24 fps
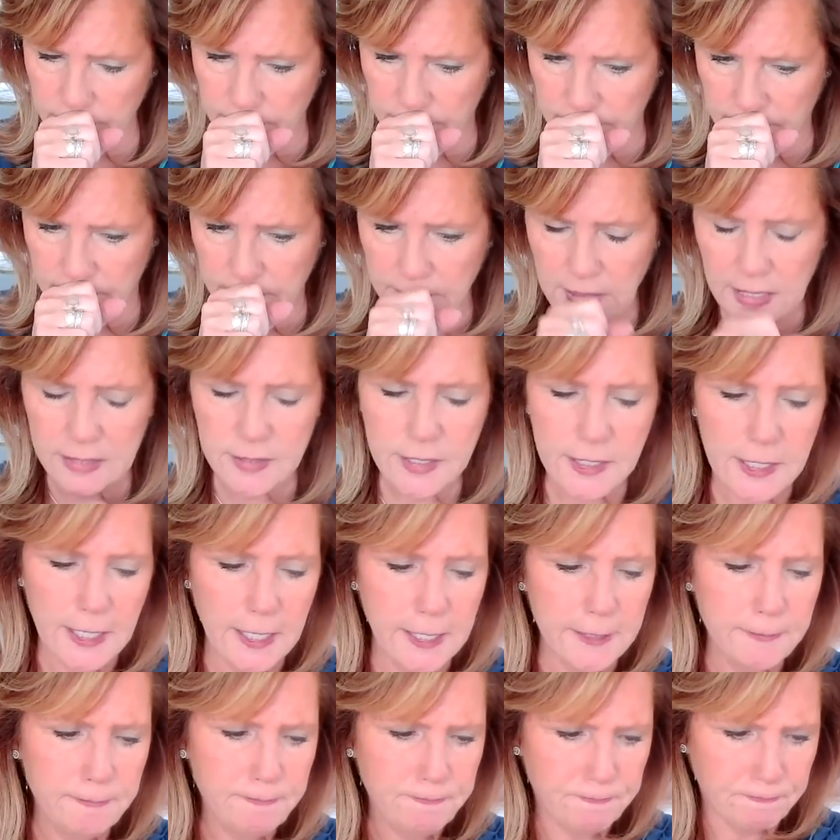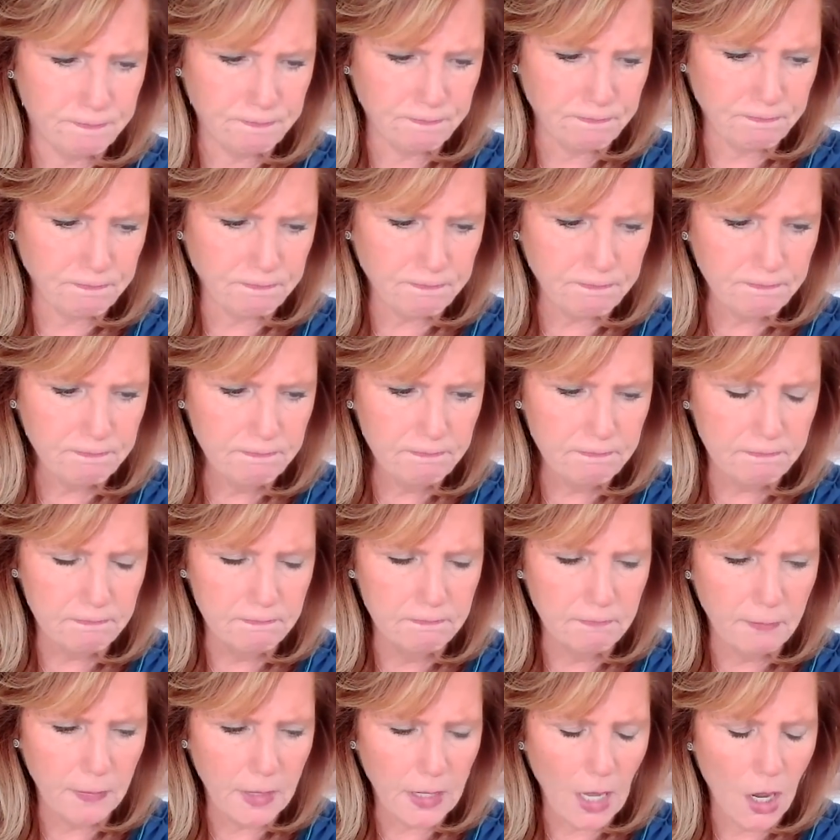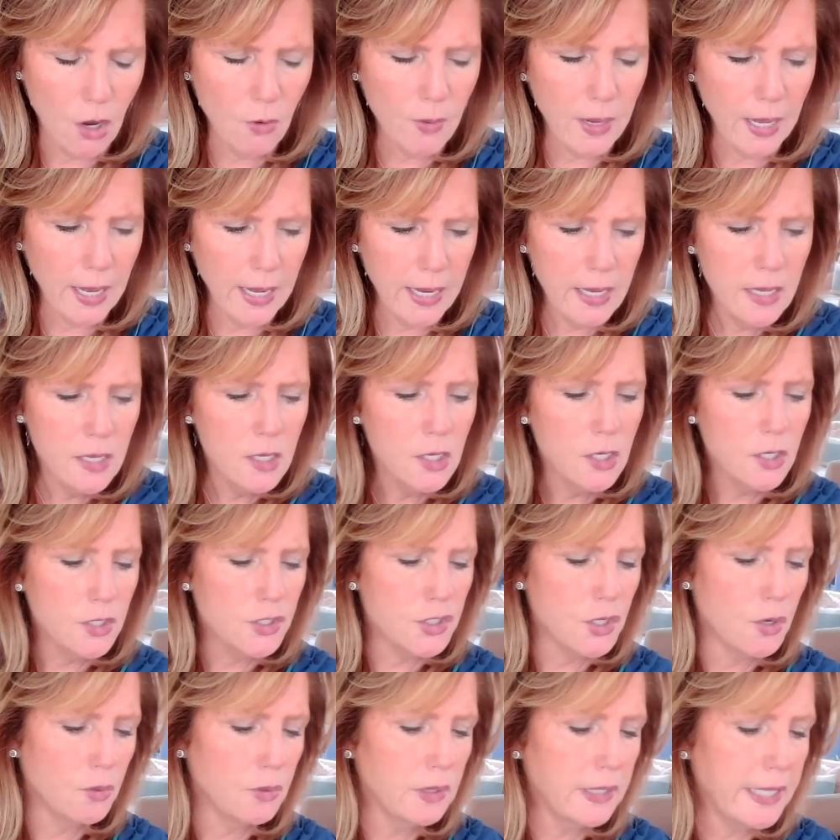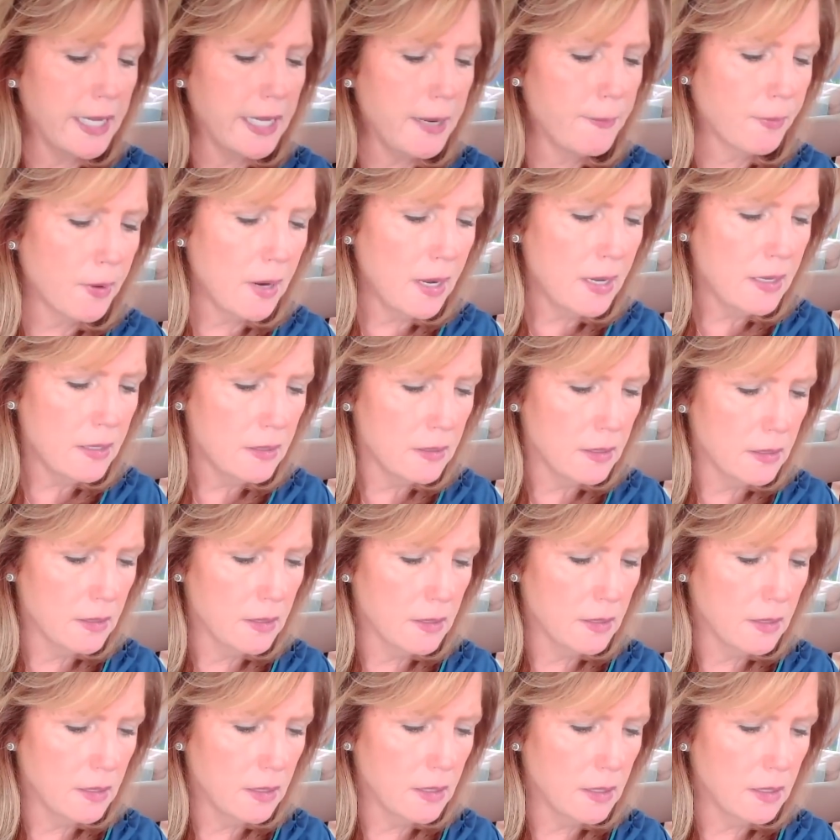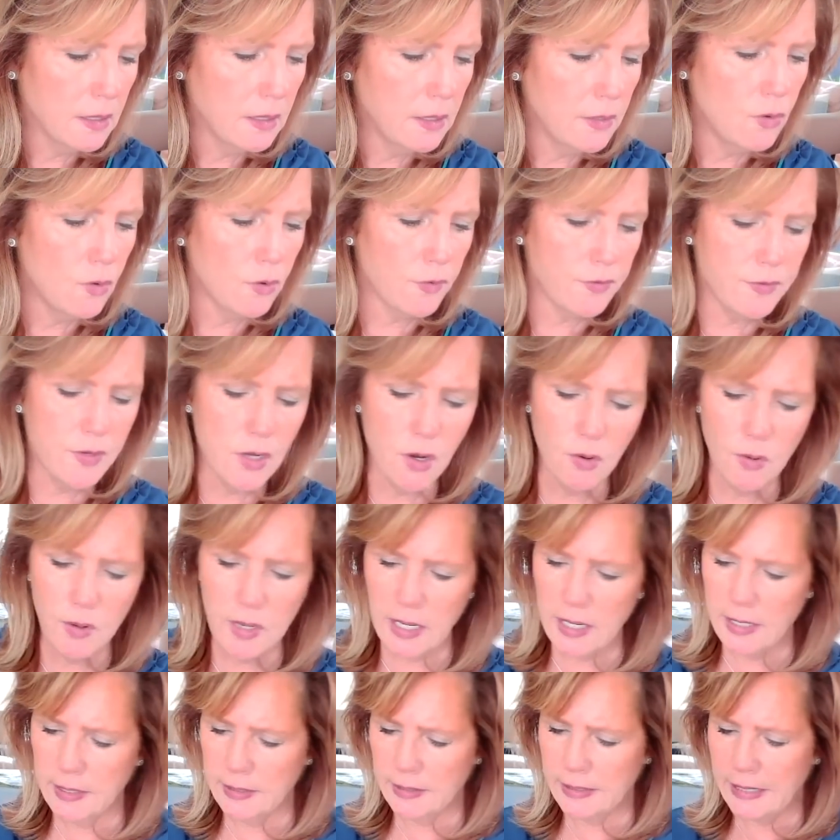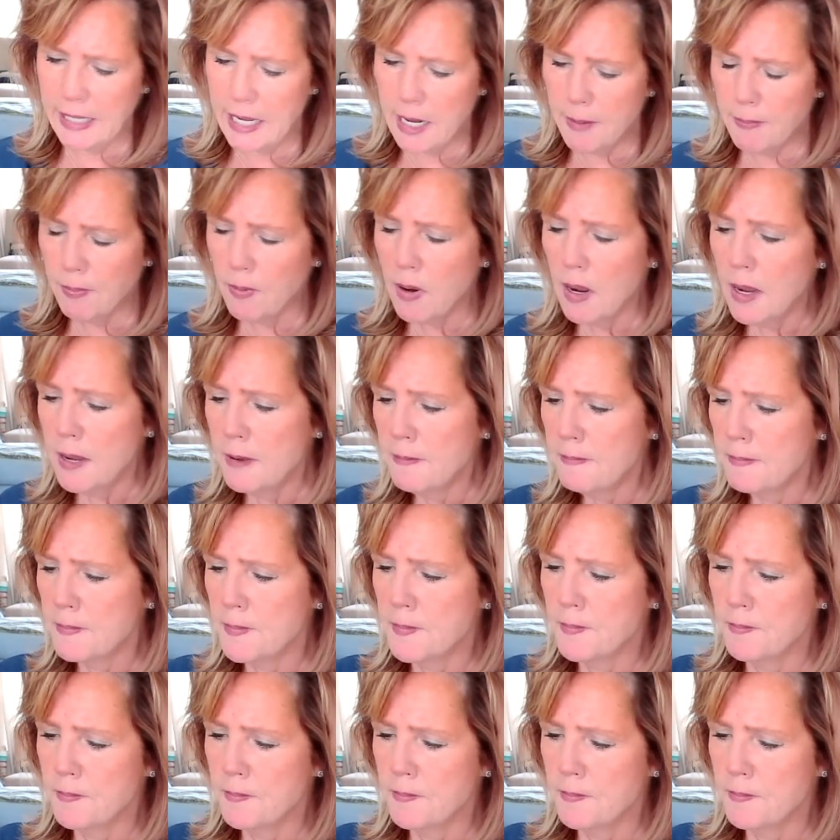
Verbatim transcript: and Sun. Okay, so Libra, North Node in Libra